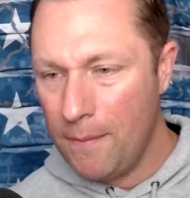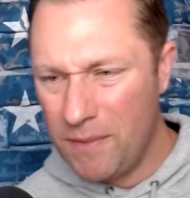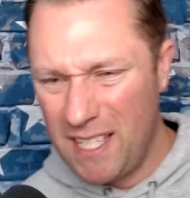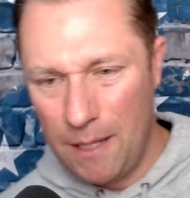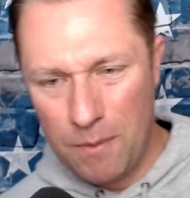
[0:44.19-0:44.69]

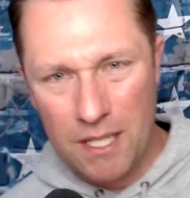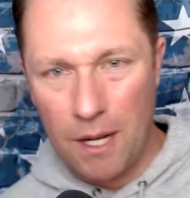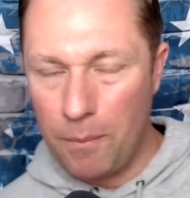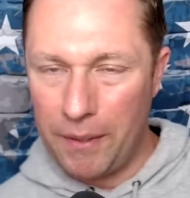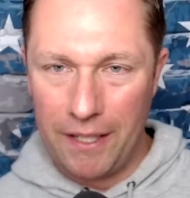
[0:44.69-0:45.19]
teams,
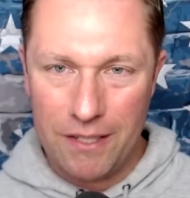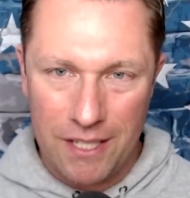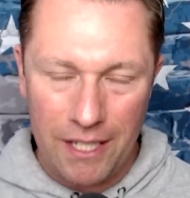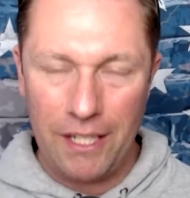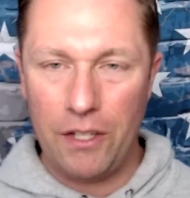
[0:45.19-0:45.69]
companies,
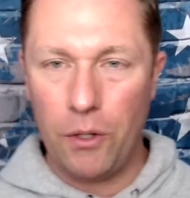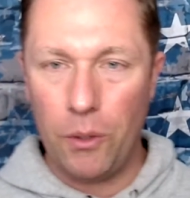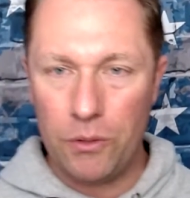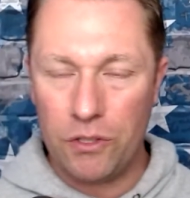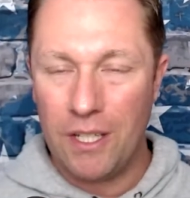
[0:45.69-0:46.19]

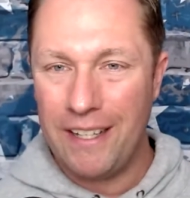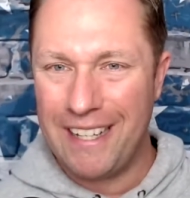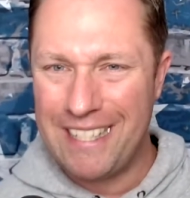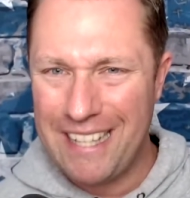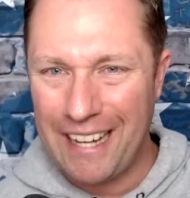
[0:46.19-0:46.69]
CEOs,
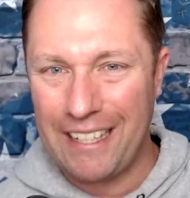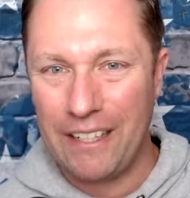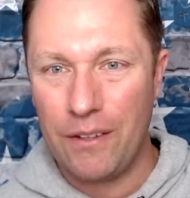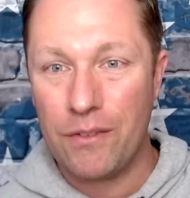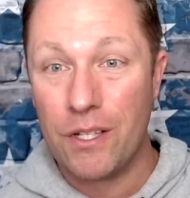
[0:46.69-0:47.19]

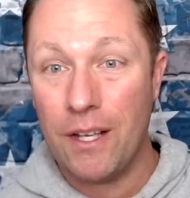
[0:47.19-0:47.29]
executives,